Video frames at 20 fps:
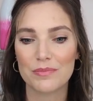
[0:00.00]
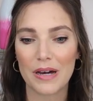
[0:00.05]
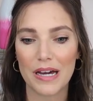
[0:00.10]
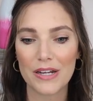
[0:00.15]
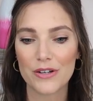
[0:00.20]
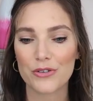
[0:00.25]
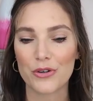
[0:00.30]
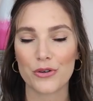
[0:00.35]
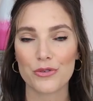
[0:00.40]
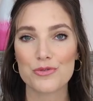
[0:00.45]
I
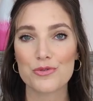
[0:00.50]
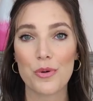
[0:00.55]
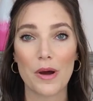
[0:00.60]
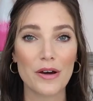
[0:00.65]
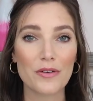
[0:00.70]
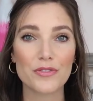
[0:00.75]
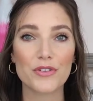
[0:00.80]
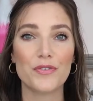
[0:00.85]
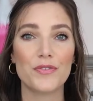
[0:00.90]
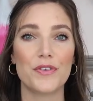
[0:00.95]
don't know,
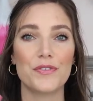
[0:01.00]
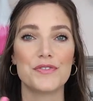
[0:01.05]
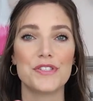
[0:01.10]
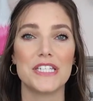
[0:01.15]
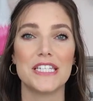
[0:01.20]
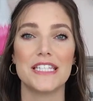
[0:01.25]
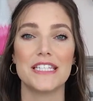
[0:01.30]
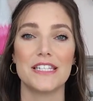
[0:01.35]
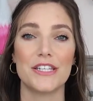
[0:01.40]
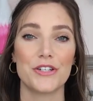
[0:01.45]
12 to
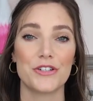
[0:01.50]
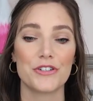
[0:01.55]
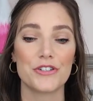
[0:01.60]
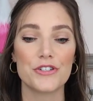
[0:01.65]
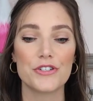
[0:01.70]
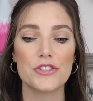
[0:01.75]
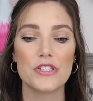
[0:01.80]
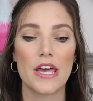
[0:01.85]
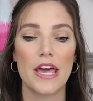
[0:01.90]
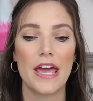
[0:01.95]
15
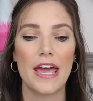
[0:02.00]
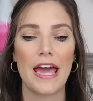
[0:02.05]
years.